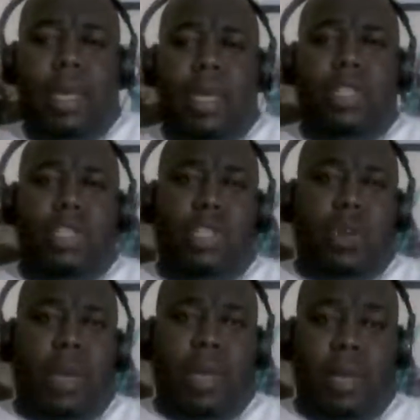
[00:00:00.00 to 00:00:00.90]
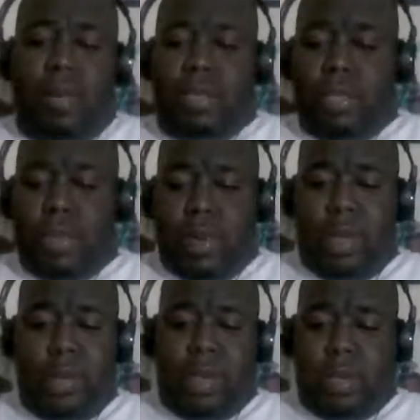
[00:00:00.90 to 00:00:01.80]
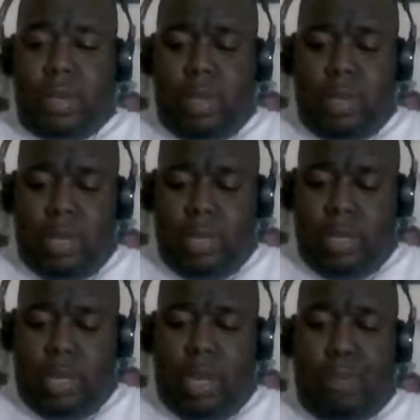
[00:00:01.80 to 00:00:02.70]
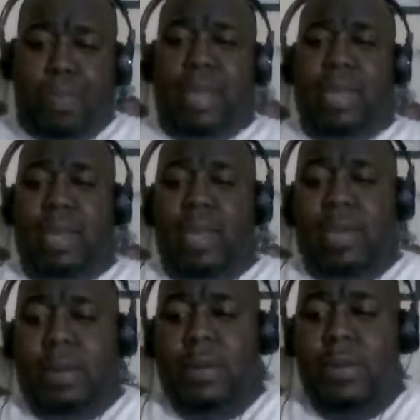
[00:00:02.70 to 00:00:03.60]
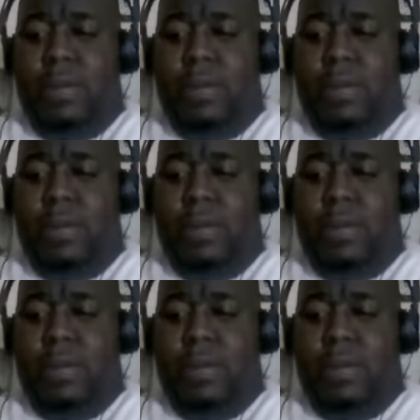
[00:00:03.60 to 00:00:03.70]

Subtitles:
Instagram. Instagram is slow playing here.